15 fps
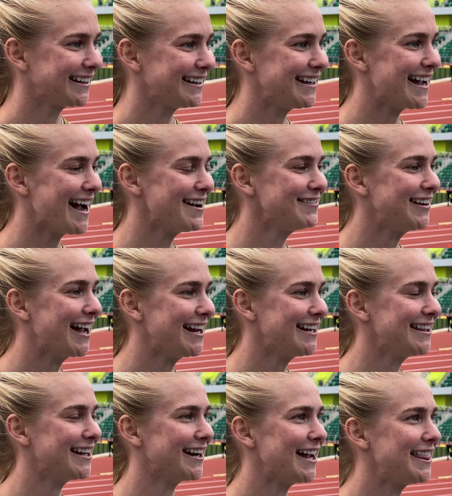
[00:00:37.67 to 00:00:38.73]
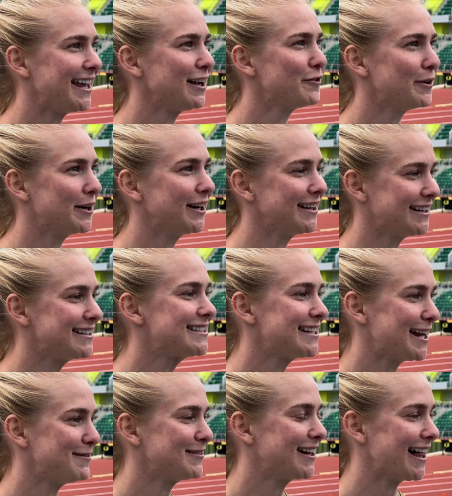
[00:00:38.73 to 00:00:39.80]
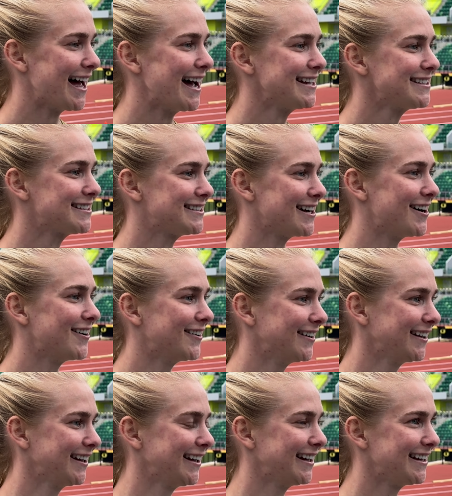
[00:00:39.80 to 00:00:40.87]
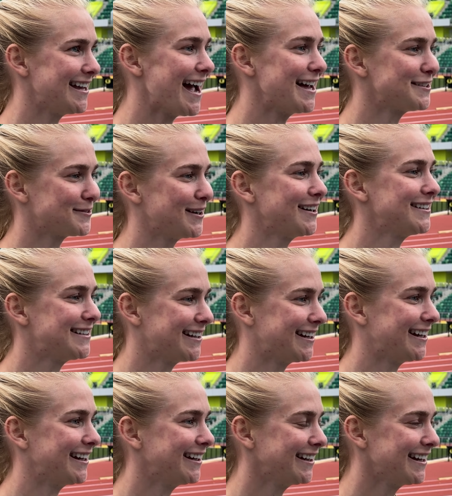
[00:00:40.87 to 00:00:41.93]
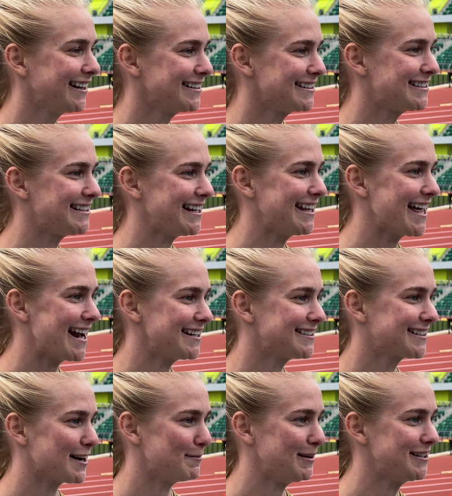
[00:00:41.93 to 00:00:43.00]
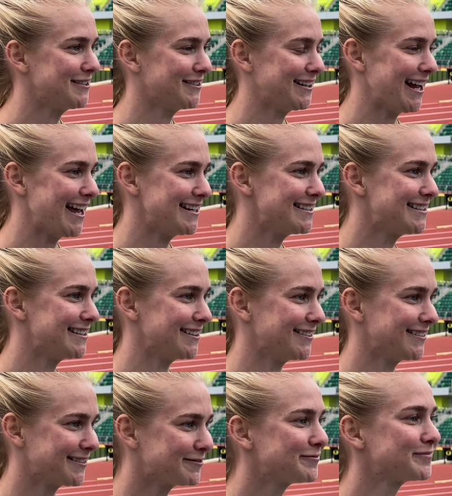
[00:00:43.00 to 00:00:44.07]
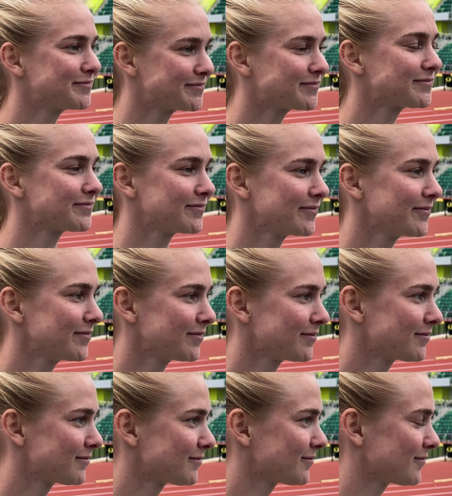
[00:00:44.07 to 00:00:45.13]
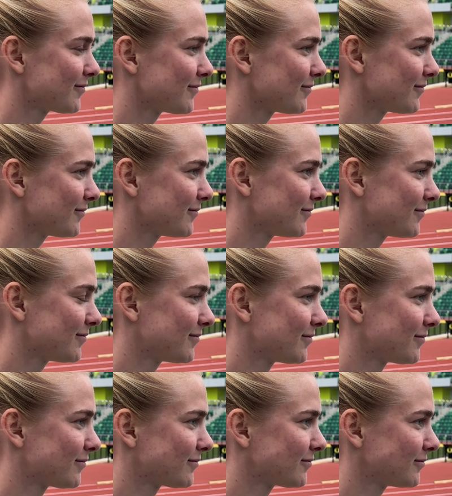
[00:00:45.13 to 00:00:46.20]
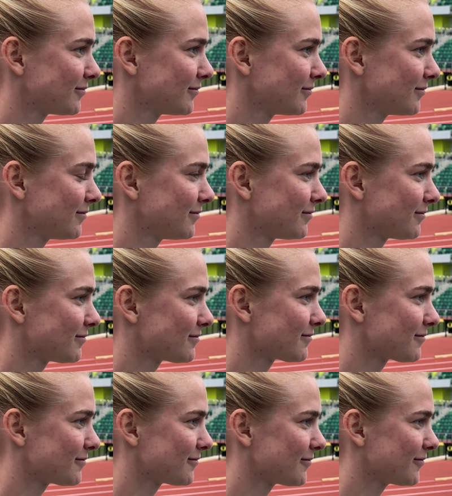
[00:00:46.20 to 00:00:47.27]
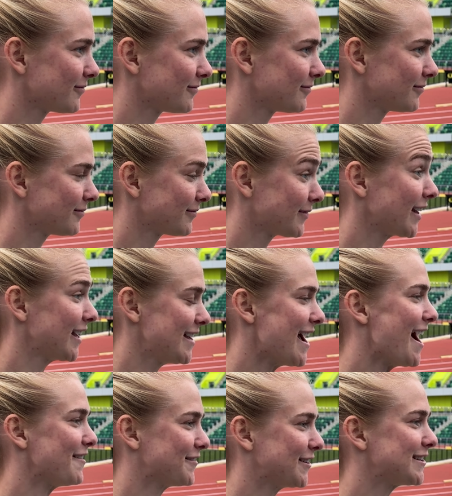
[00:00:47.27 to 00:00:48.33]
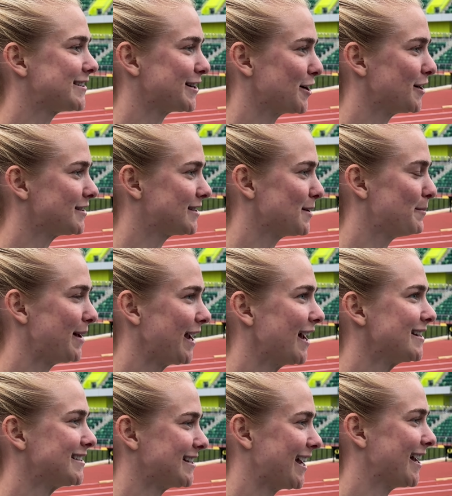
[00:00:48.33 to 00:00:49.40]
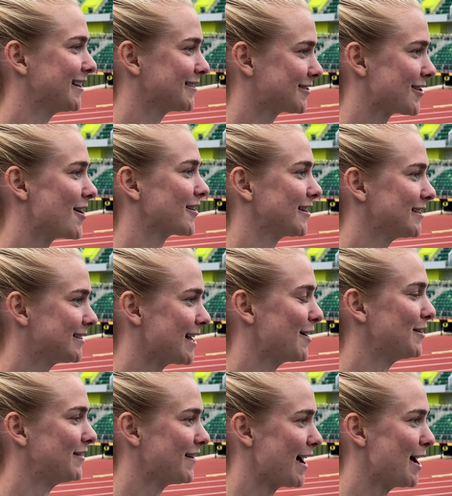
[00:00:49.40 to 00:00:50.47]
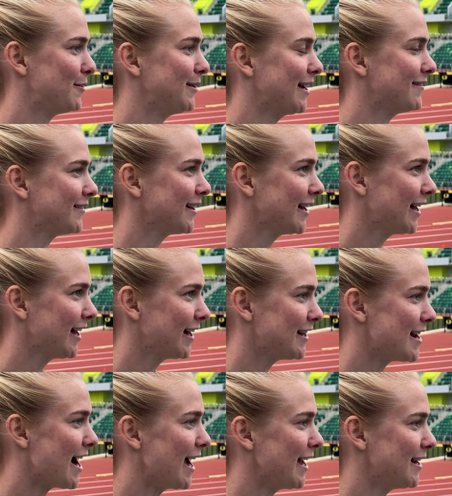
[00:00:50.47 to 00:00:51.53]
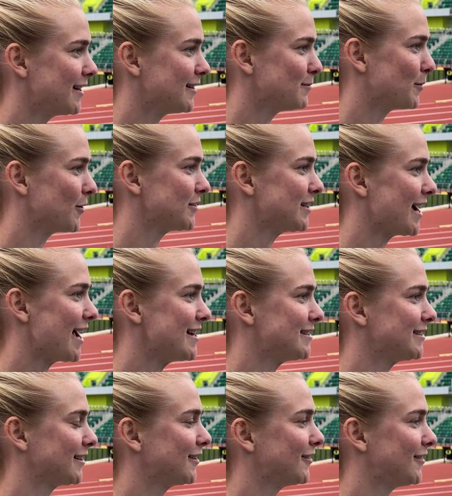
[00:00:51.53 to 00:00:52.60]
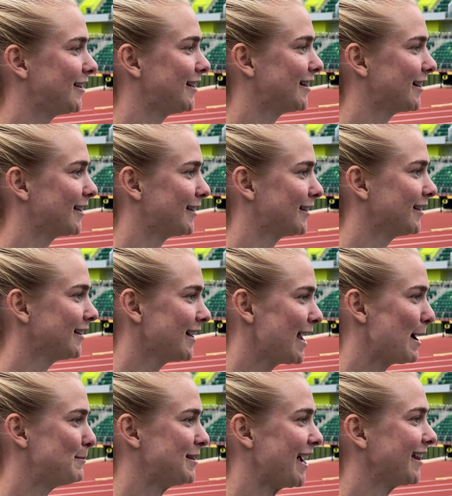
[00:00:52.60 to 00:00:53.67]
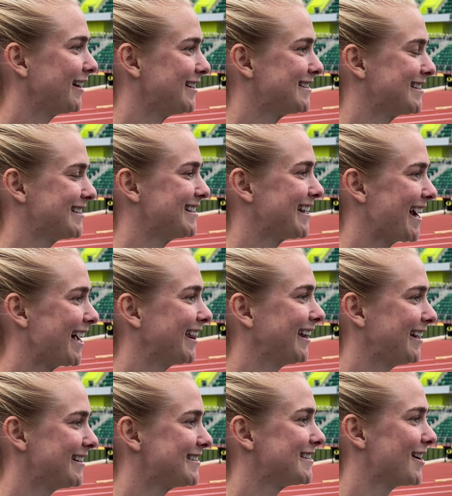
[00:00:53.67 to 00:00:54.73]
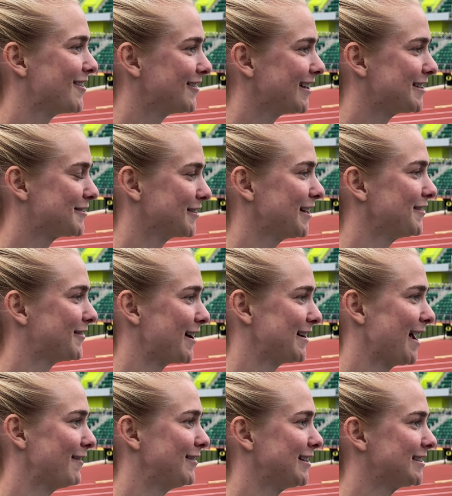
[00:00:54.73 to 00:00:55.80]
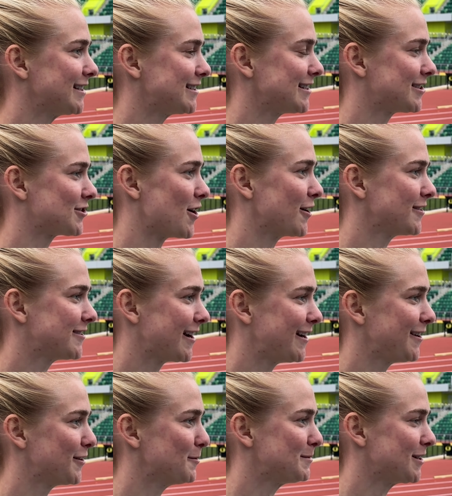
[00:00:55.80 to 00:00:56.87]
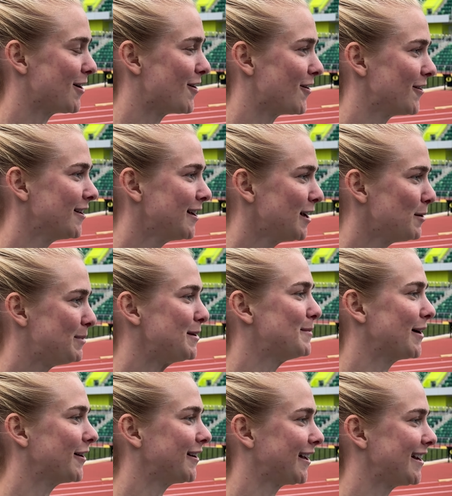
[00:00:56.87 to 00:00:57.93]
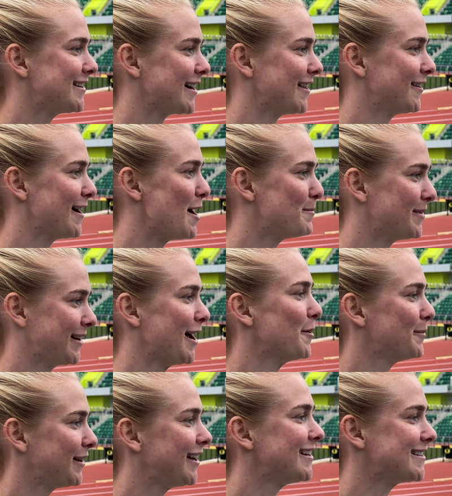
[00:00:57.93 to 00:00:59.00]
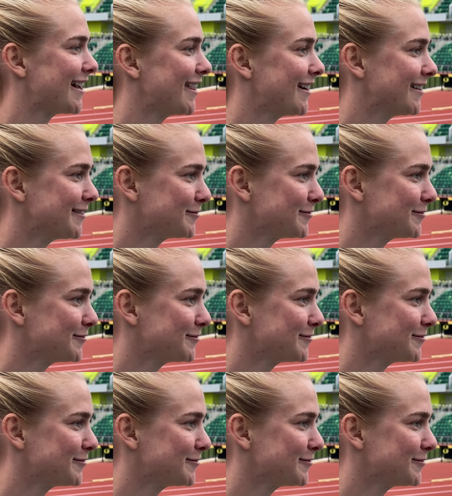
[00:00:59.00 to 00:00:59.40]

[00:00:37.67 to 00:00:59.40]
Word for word: Yeah, I'm getting there. I think we are in the same class, so yeah, it's weird to see that it's coming to an end soon. Taylor, is this multi-group as, as strong as it's been in your time here? Yeah, for sure. It's the biggest and strongest that we've had. We have nine multis, including the heptathletes and decathletes. So it's really fun having such a strong training group to all be building each other up and helping each other.